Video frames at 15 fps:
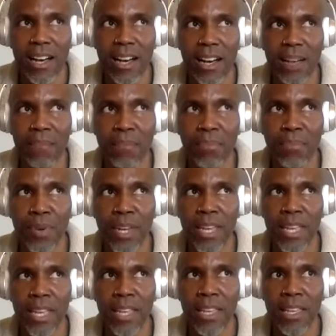I'm
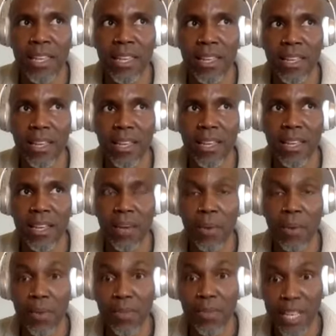
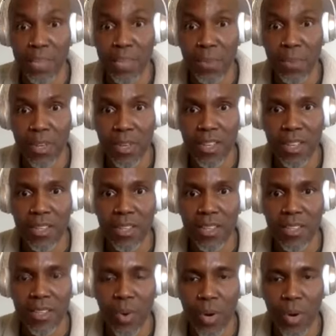on Facebook,
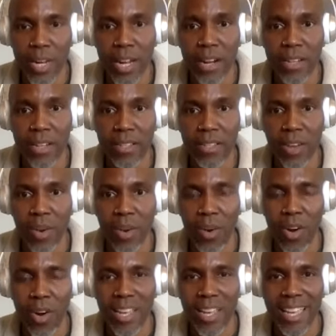Oren Harris,
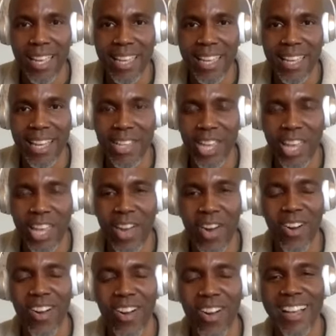
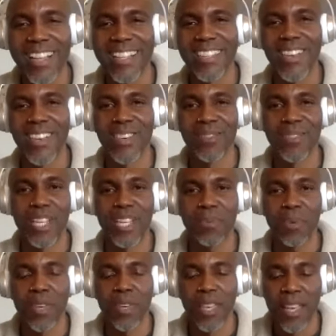Orenharris on
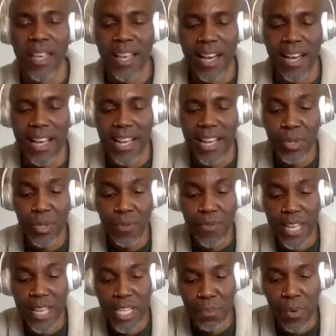Facebook. I do
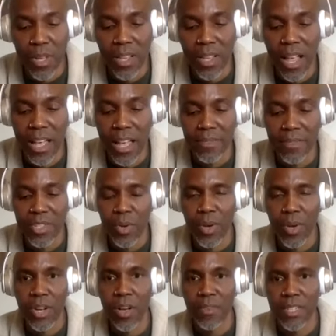Facebook Live
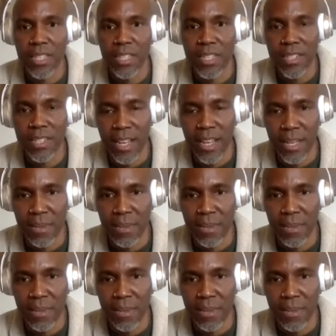quite often.